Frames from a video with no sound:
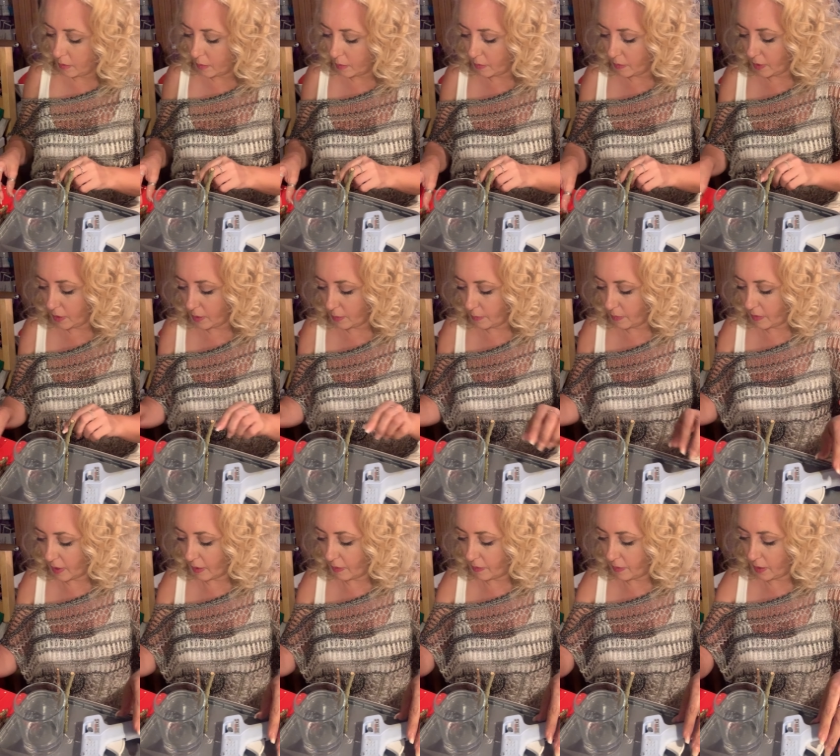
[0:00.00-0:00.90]
I think I'm
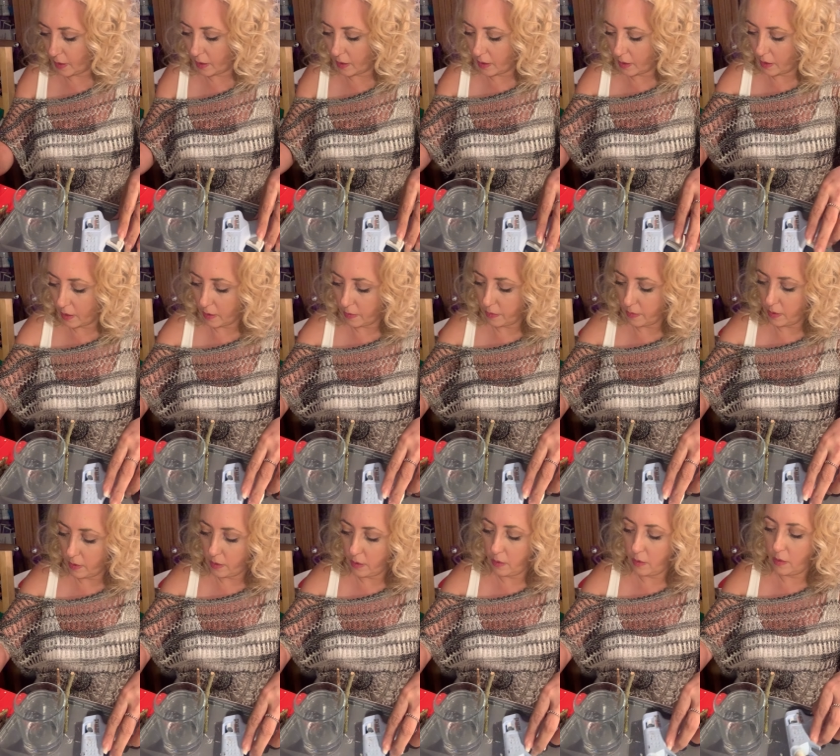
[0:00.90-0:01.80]
definitely going to have to
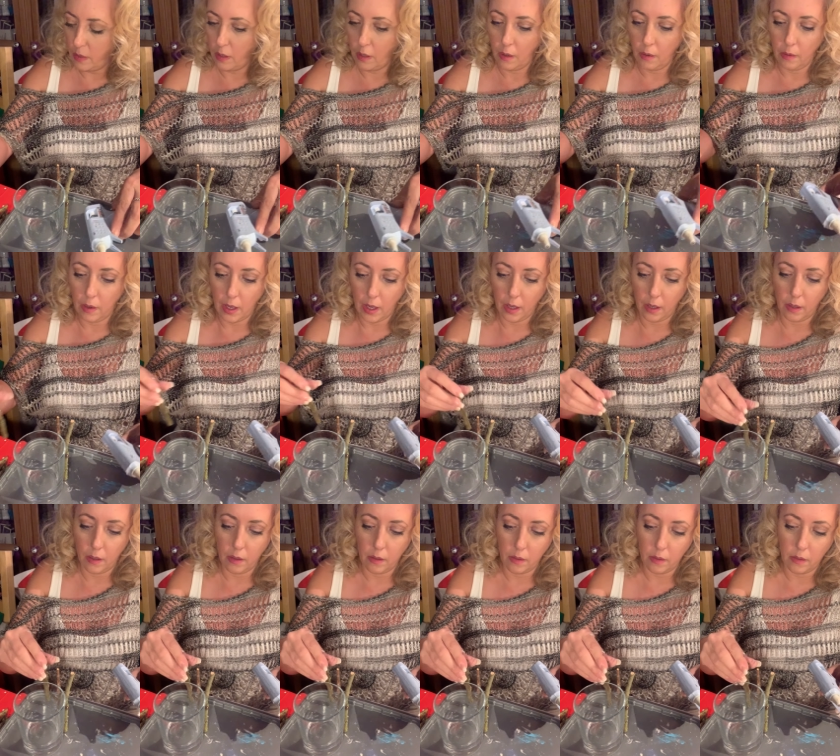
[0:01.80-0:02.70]
do 2
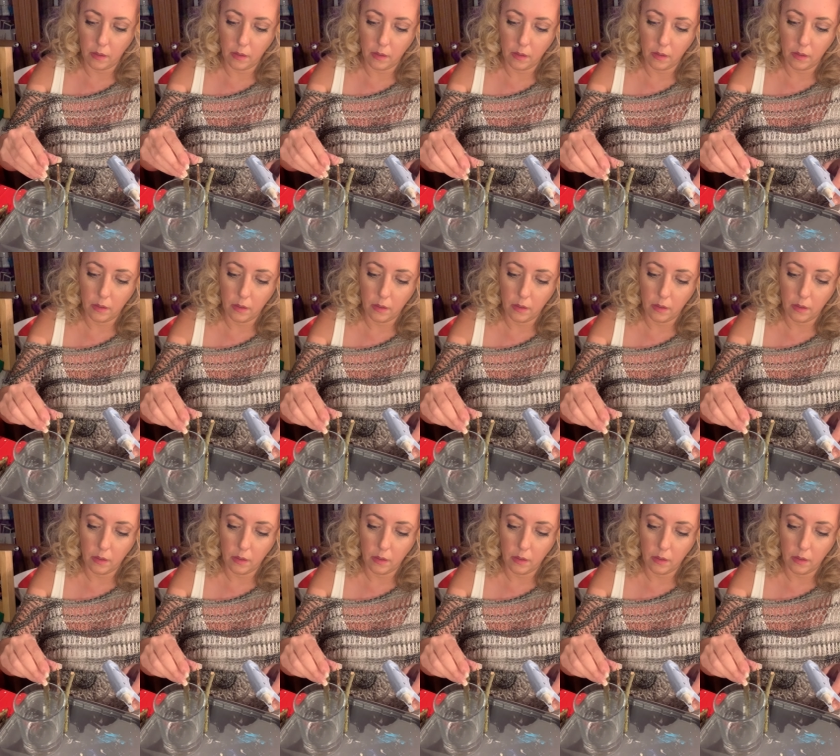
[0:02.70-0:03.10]
layers.